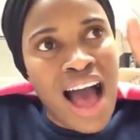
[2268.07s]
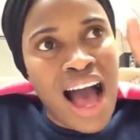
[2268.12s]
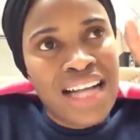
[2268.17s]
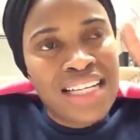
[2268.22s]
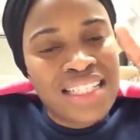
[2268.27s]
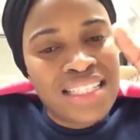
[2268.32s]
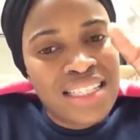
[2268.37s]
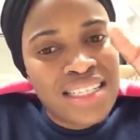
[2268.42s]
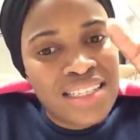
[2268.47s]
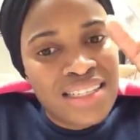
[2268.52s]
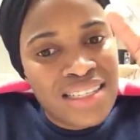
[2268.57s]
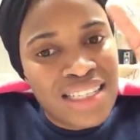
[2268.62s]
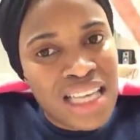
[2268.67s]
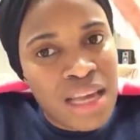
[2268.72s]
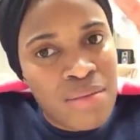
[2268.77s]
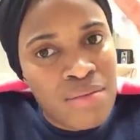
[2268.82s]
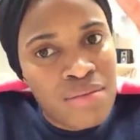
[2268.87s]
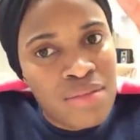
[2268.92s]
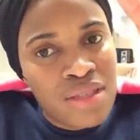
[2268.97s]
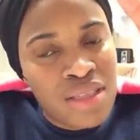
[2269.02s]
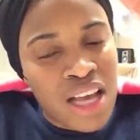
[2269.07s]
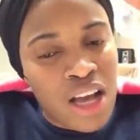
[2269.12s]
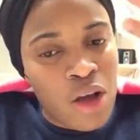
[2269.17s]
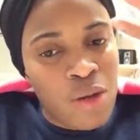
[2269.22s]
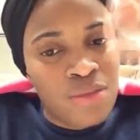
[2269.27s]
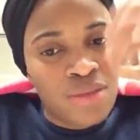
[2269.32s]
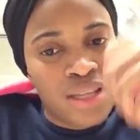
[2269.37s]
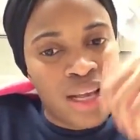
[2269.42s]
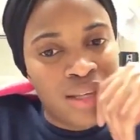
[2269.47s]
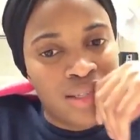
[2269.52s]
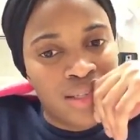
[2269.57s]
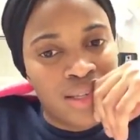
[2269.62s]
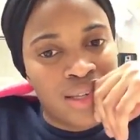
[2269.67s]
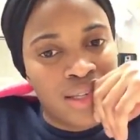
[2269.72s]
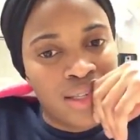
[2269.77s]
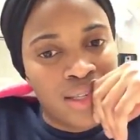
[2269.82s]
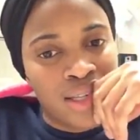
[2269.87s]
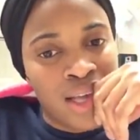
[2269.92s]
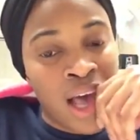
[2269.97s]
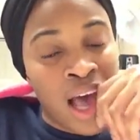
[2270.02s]
at the same
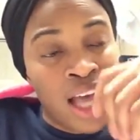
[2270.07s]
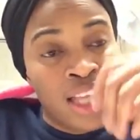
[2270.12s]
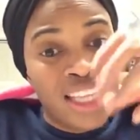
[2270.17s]
circumstances.